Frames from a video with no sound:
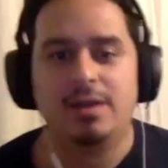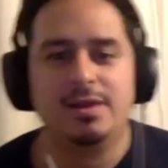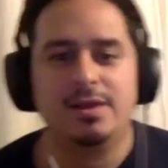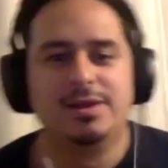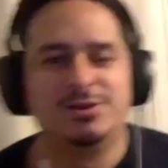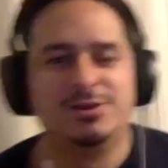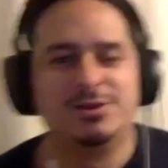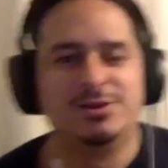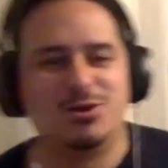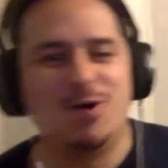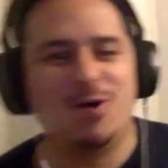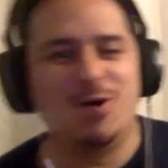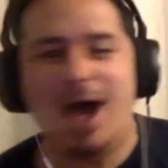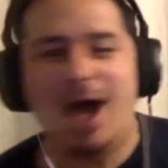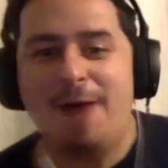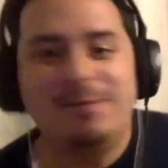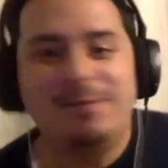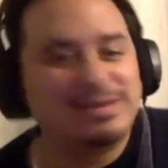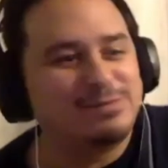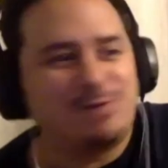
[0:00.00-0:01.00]
So
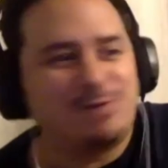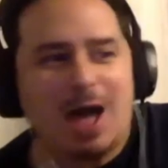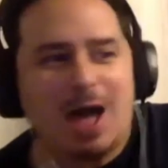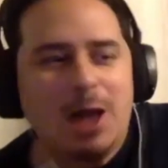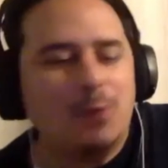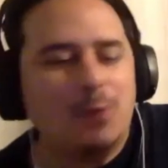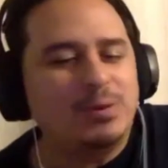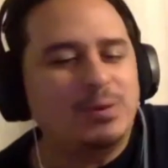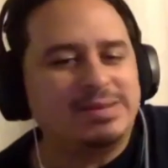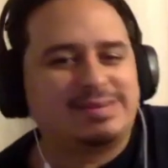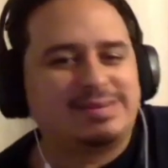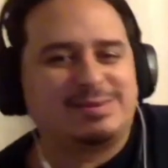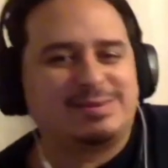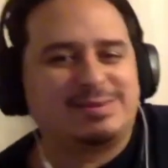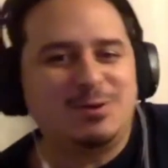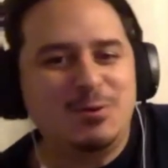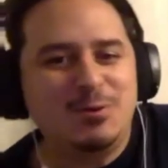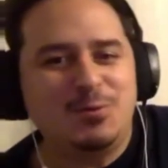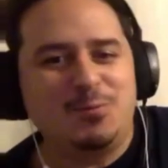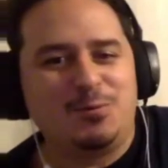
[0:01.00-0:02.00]
I'm just following
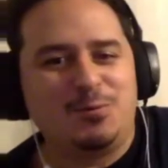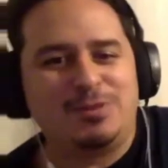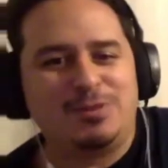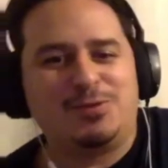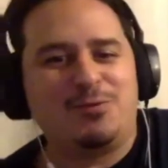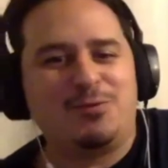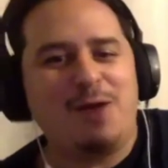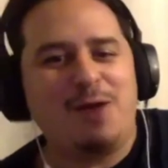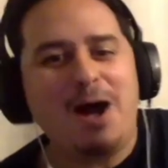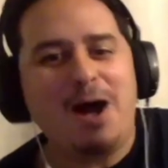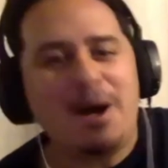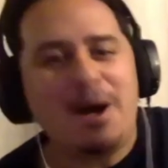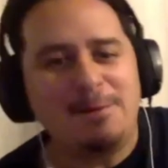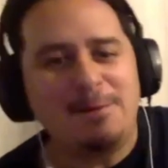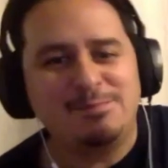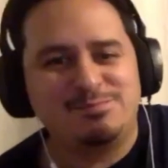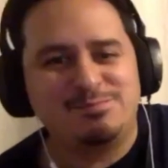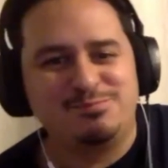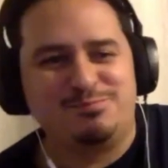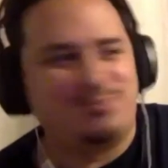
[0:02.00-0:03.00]
suit with Grom,
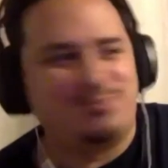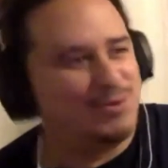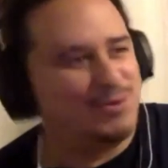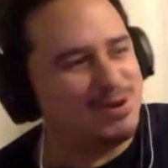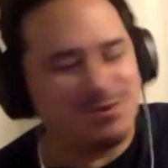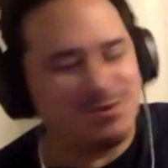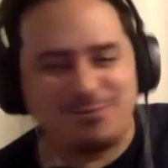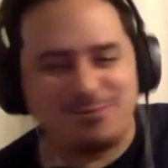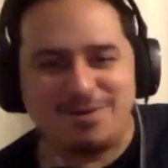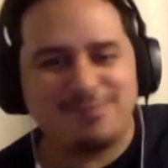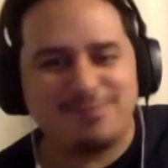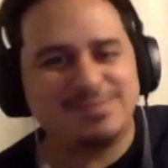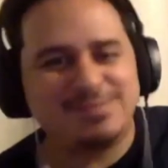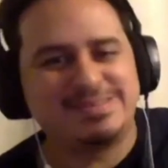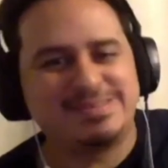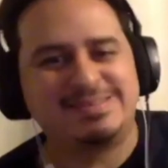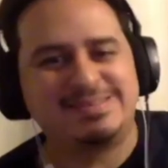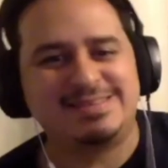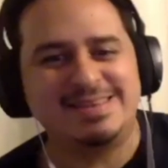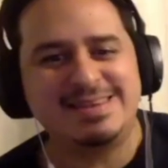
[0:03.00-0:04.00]
putting the
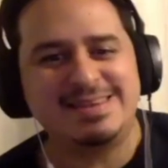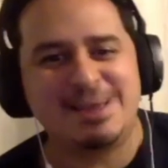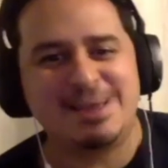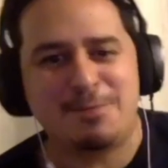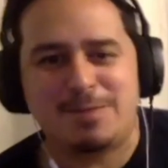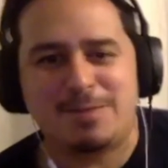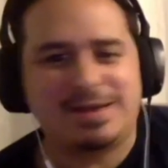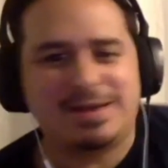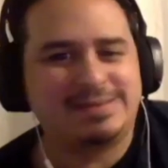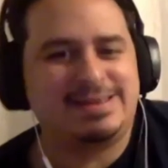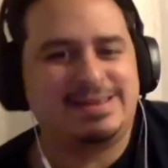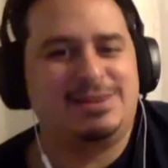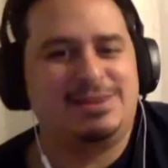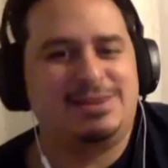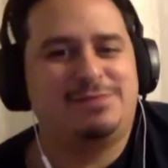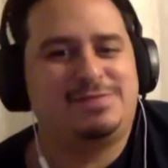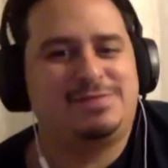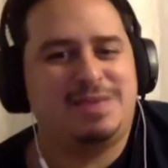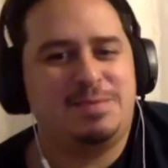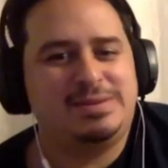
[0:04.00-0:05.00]
references in there because I
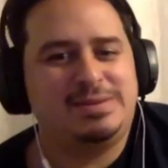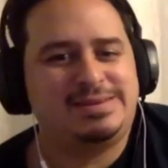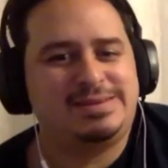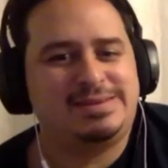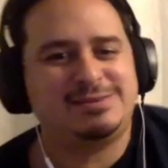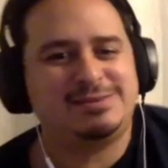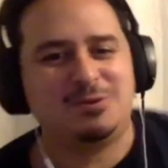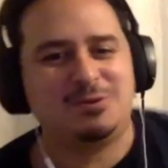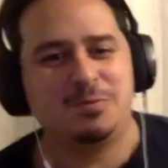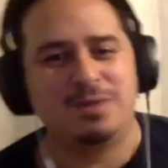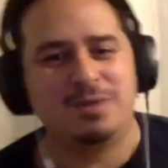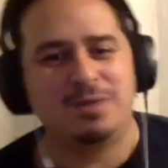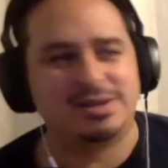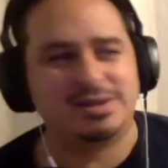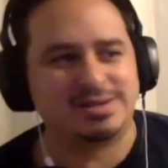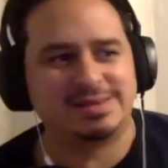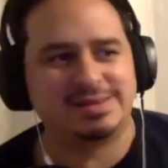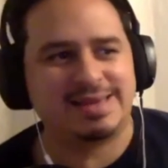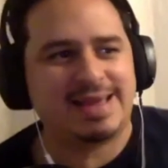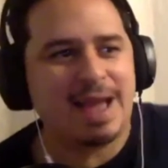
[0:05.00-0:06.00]
love TMNT so much.
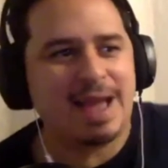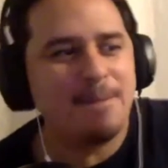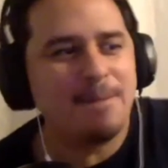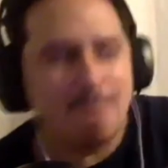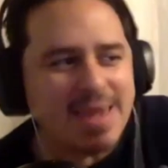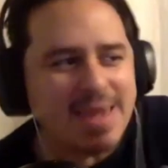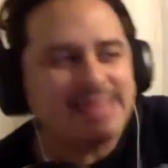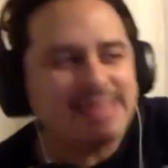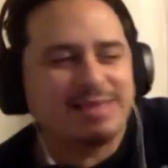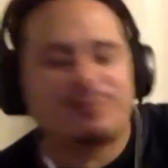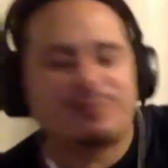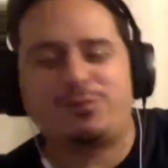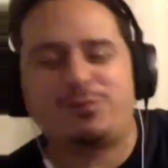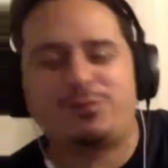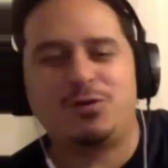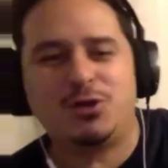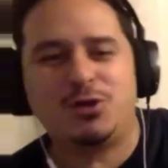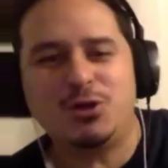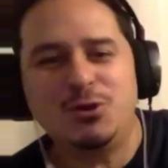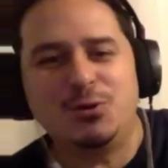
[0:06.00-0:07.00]
It's like I made this for
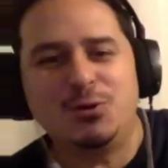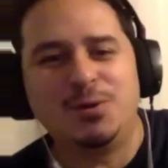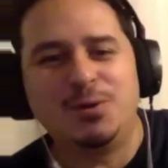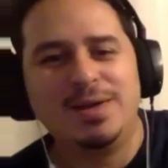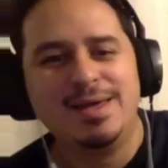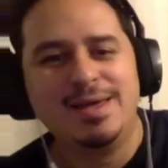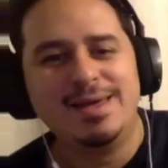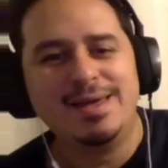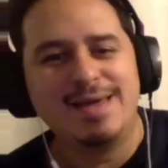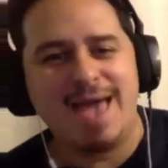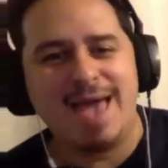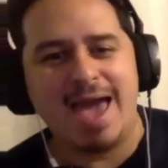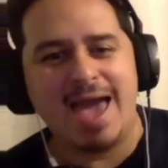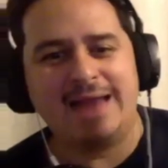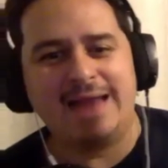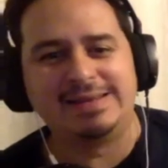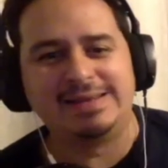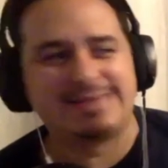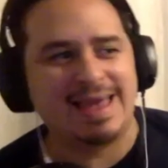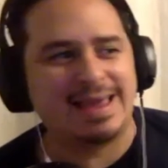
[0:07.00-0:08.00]
you, and
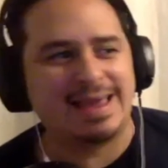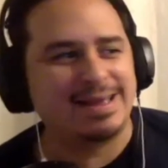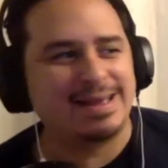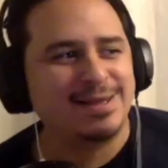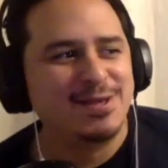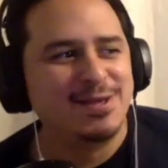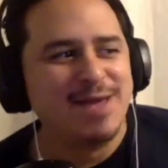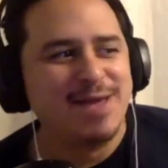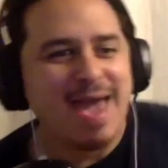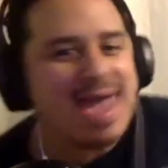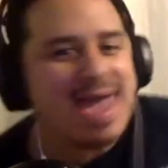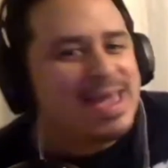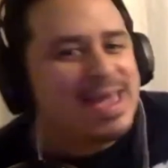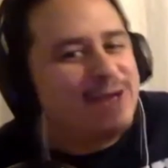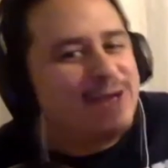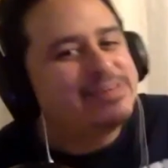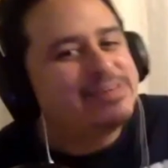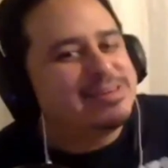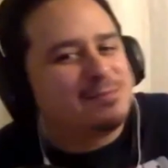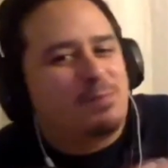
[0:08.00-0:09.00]
it's like, hey,
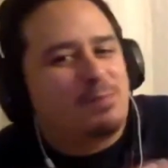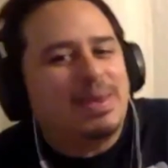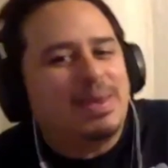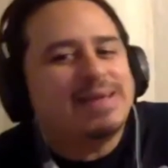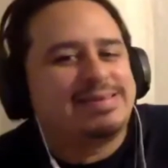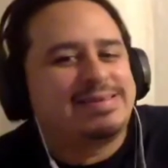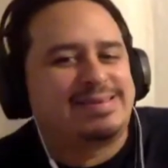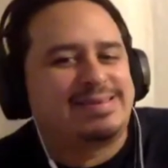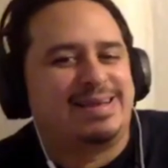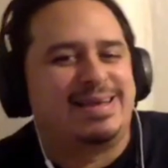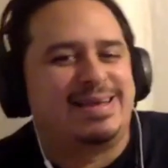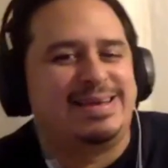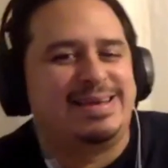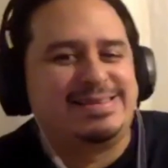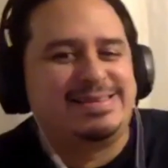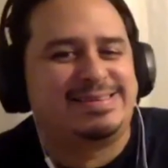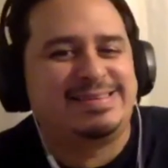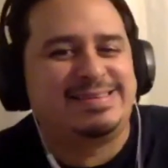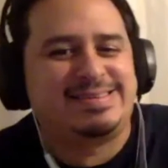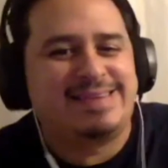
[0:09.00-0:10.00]
here's this pizza.
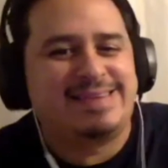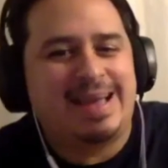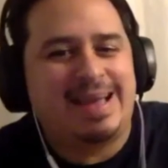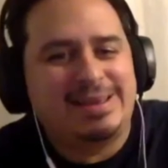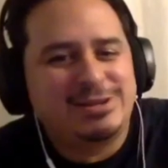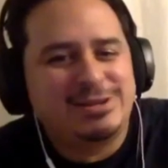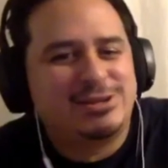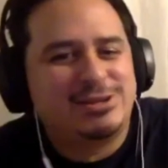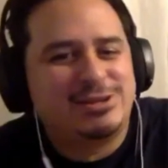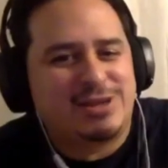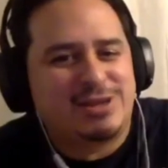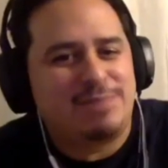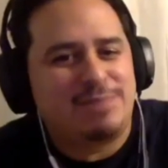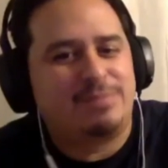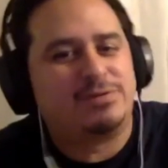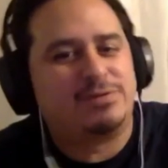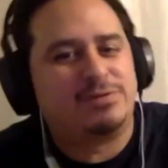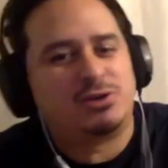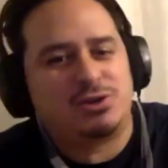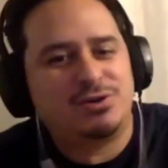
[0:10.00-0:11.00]
It's just not in the shape
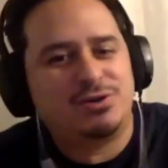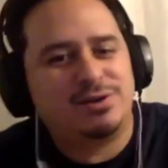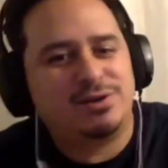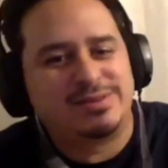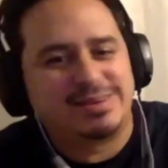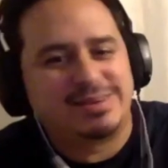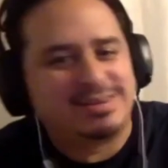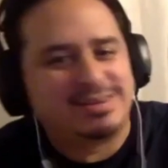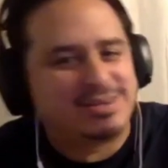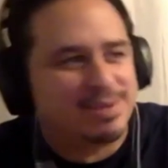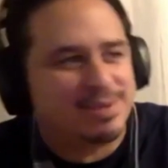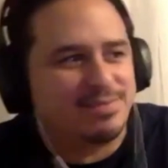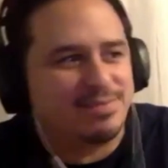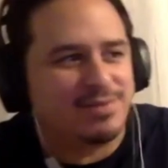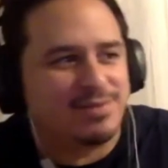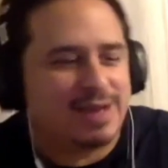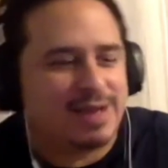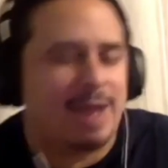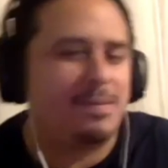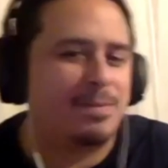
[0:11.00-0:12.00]
of a turtle. It's in the shape of a
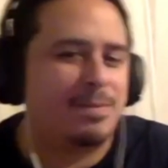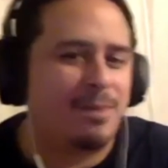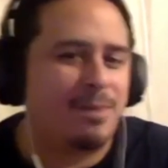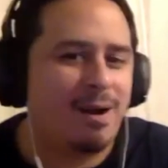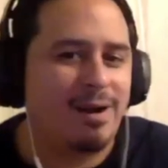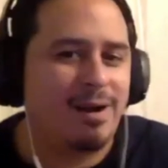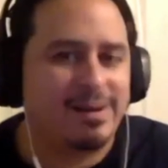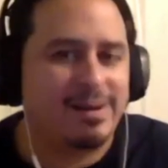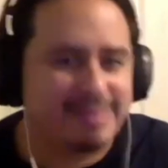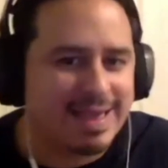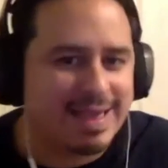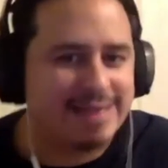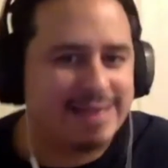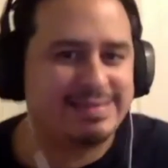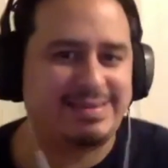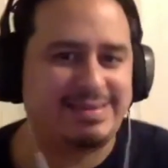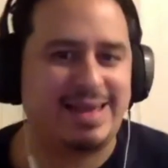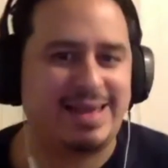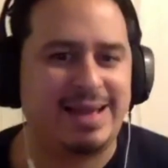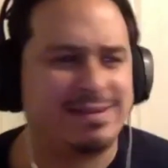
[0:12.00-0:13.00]
capybara. Take a
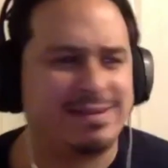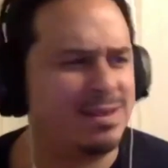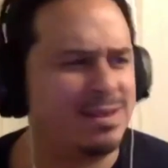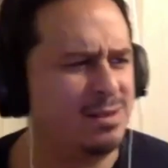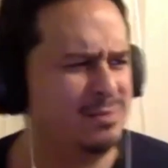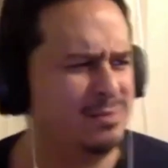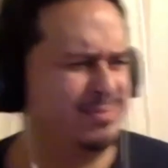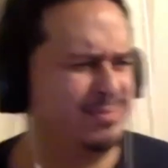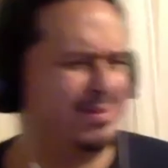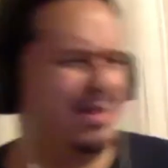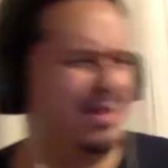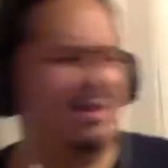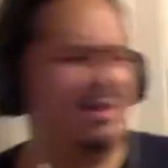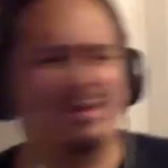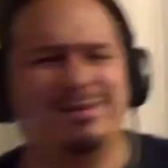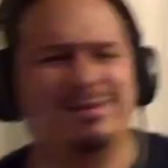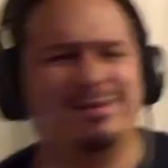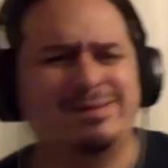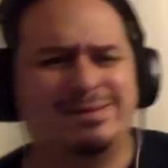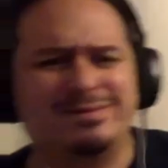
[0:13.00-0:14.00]
slice. The
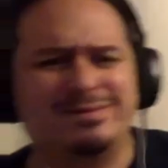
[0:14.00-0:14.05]
hell? I ain't